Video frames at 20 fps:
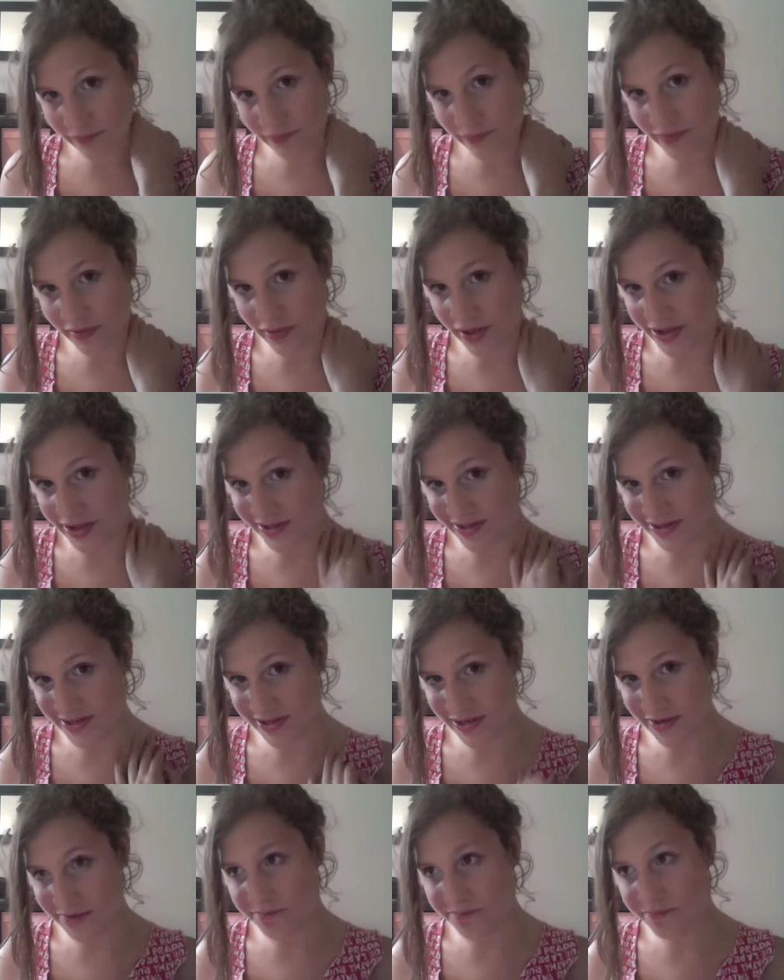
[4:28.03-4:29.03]

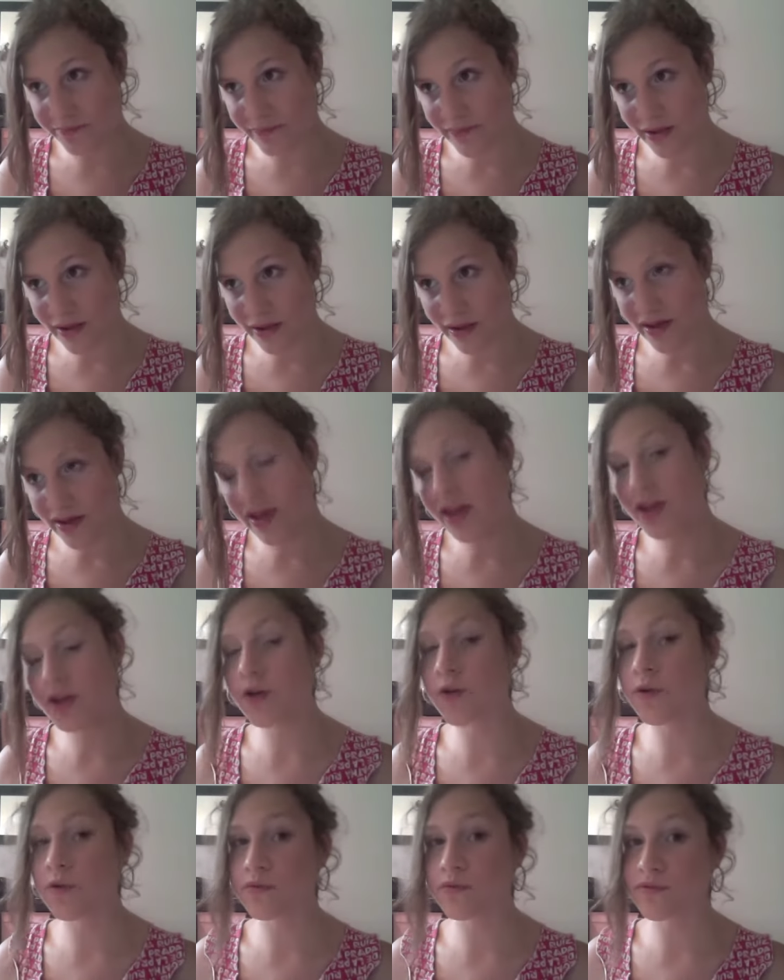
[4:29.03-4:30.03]
London. It
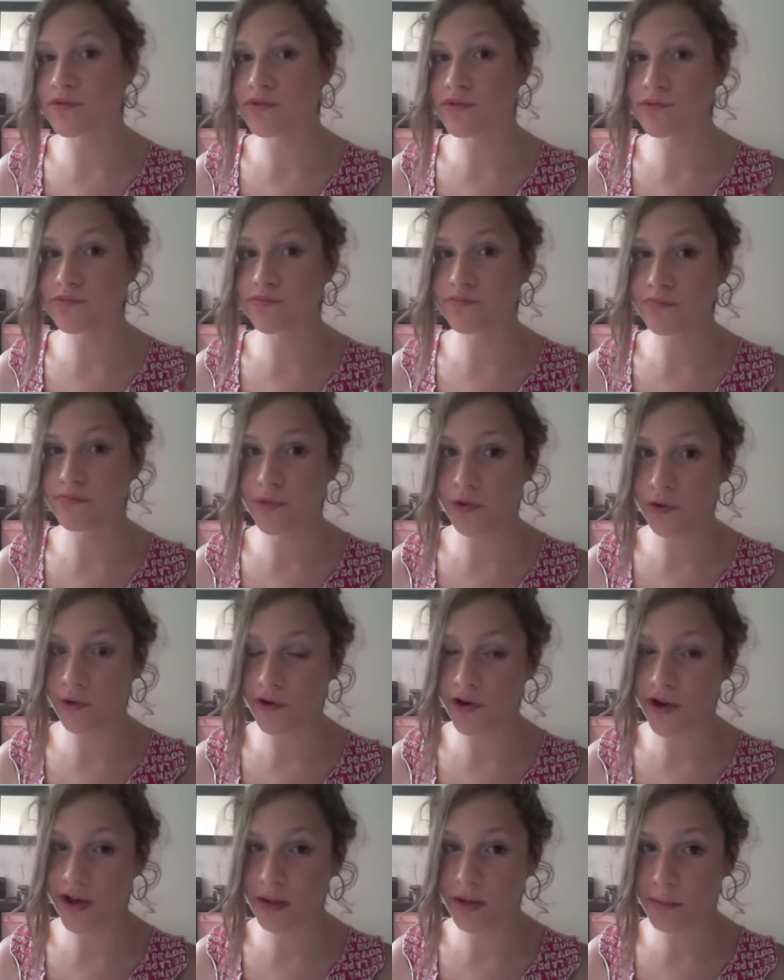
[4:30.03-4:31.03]
owns
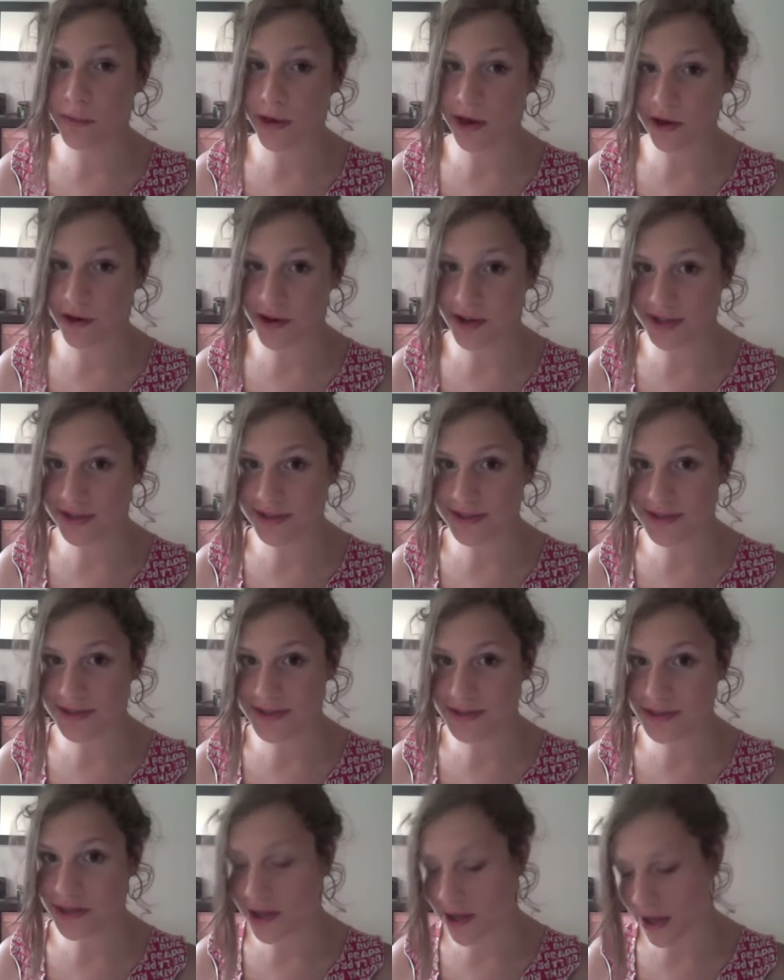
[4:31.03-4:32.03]
L'Oreal
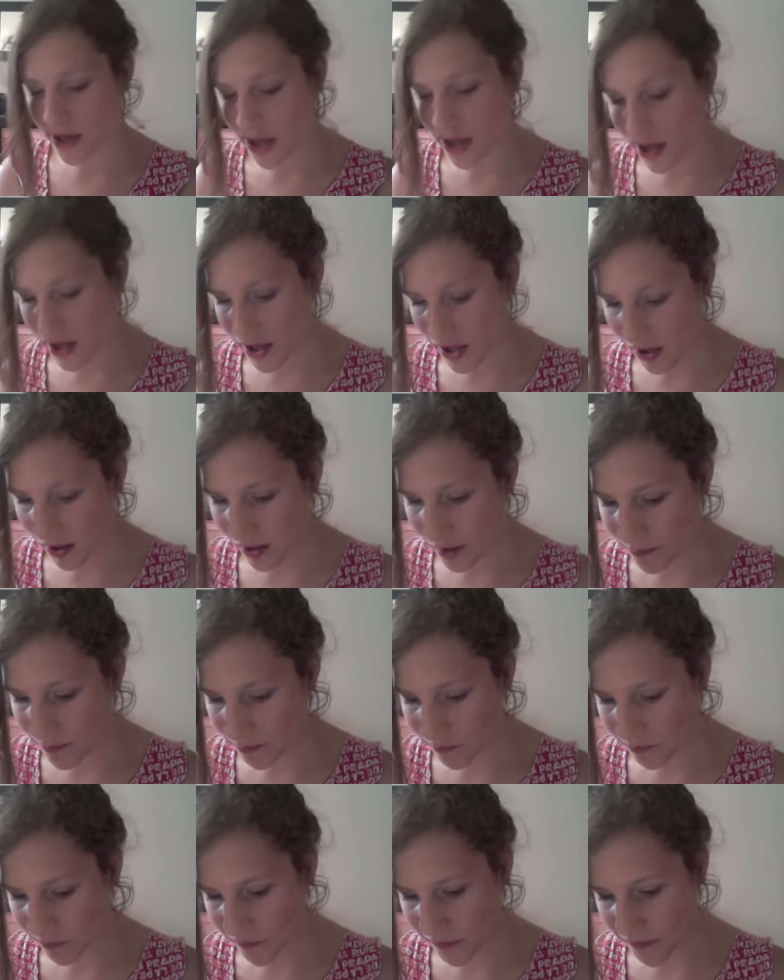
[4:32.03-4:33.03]
Paris.
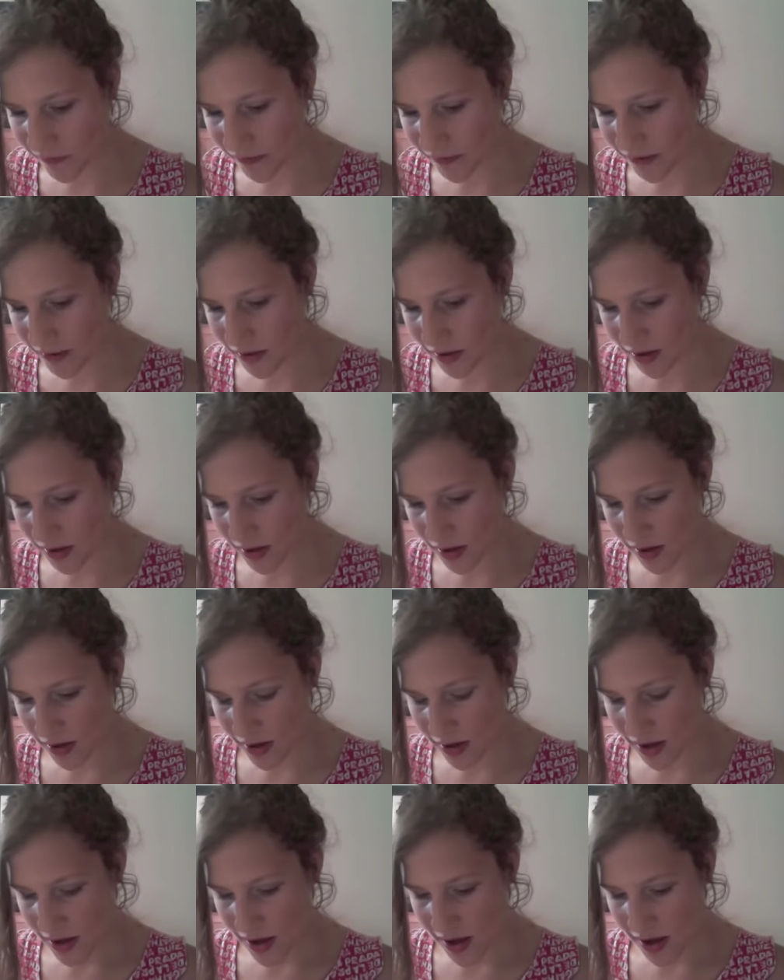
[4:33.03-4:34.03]
Um,
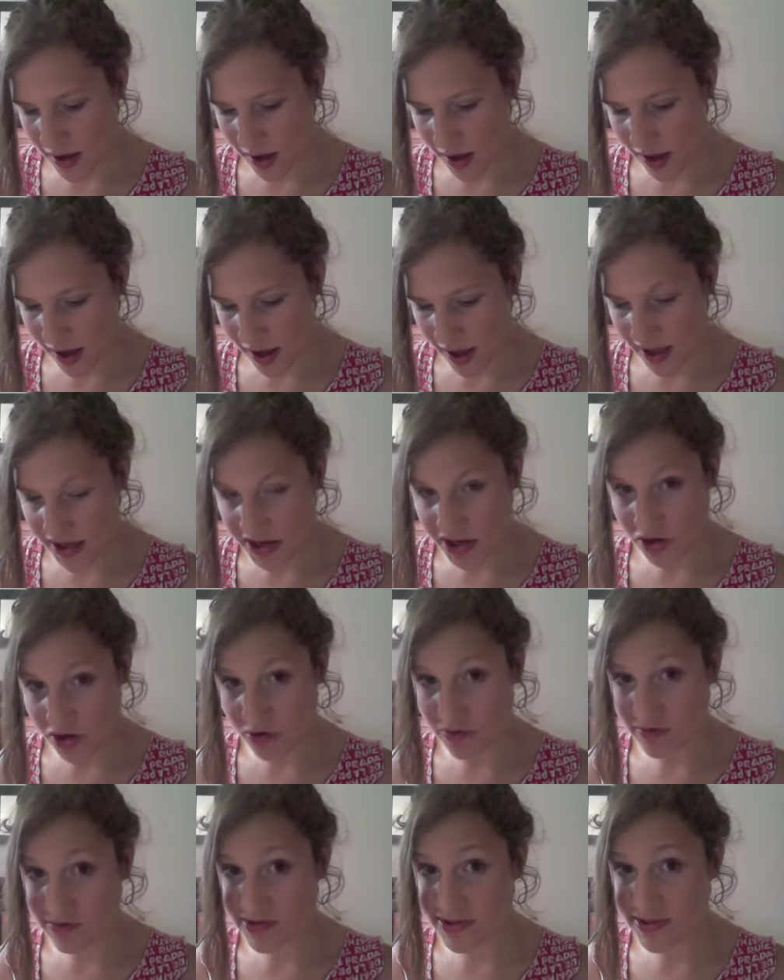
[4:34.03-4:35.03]
and it
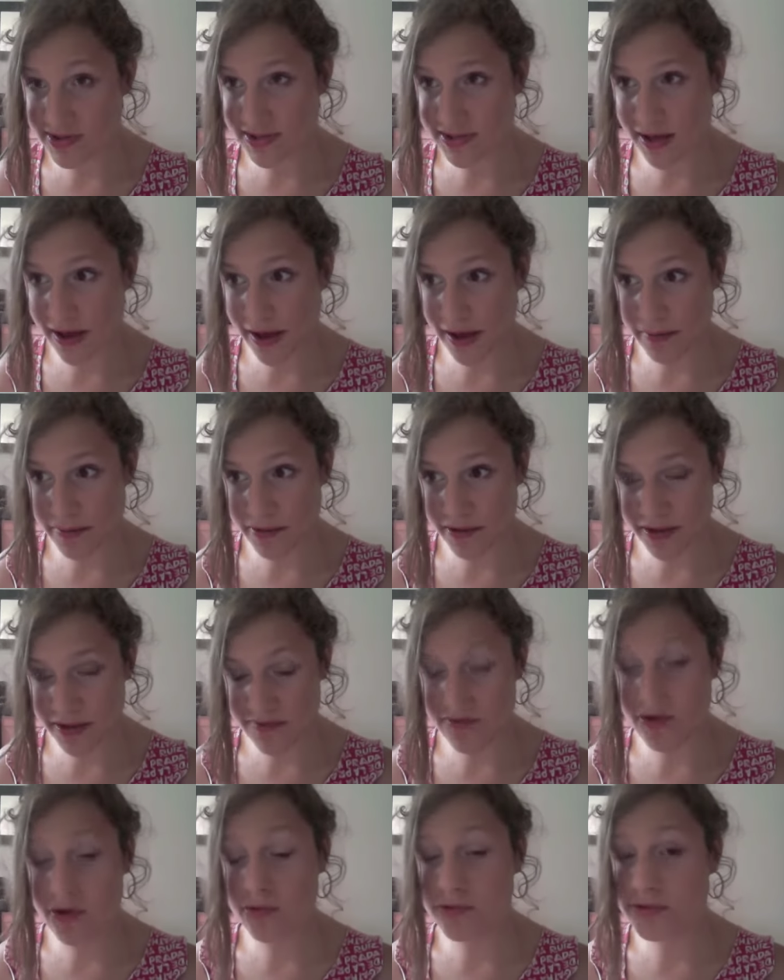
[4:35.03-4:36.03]
owns, I believe
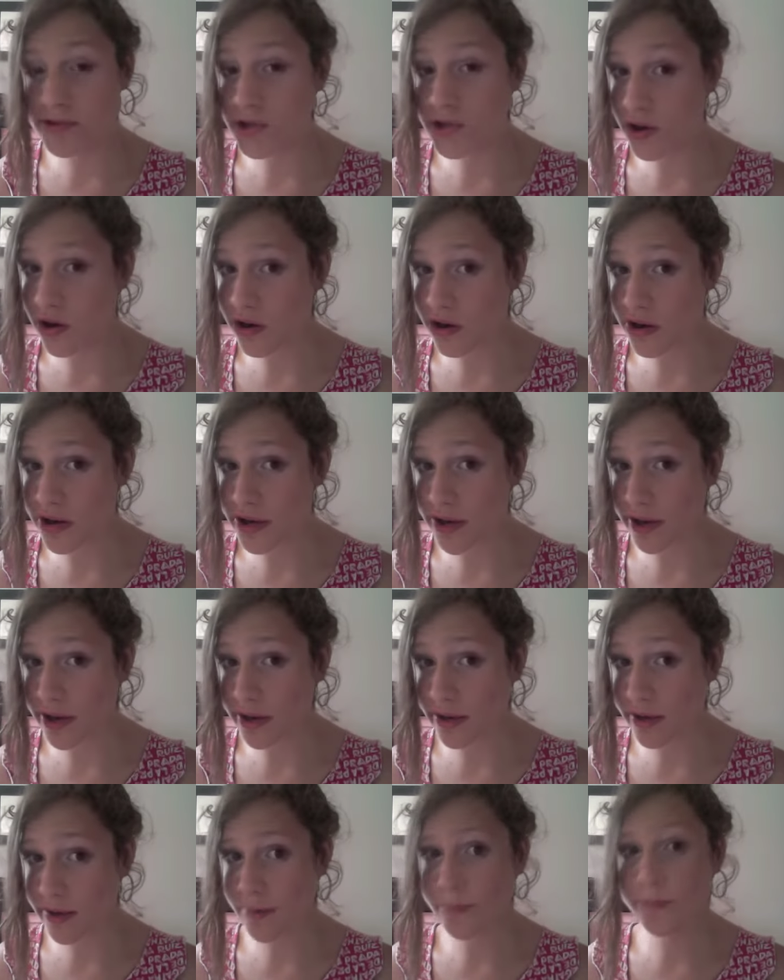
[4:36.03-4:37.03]
it owns
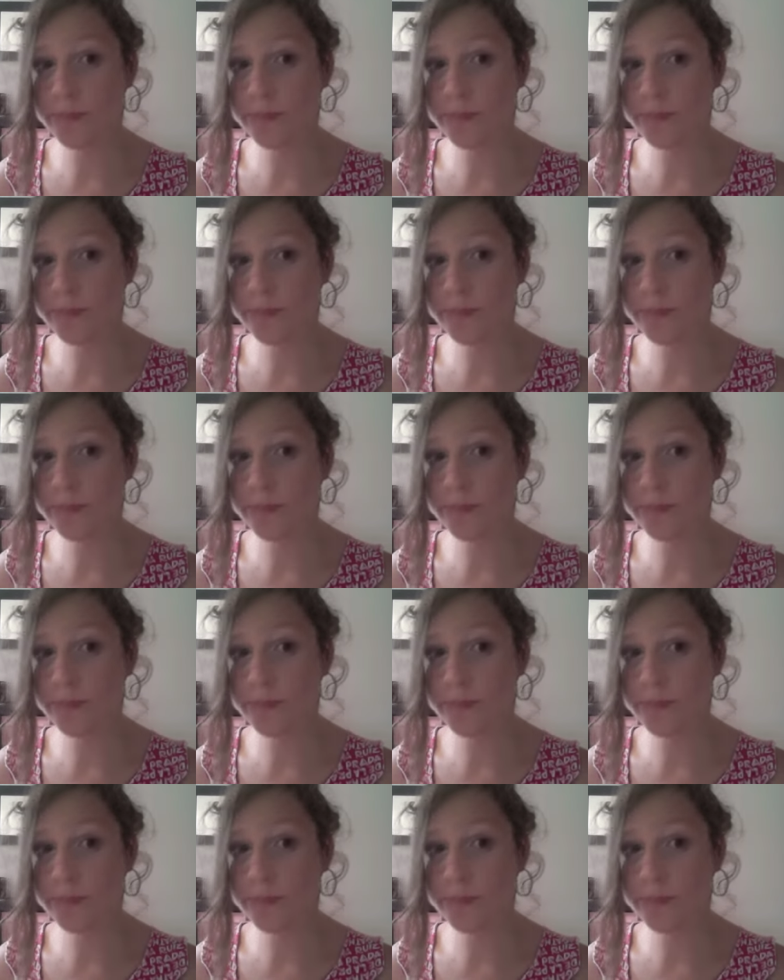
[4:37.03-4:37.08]
Garnier.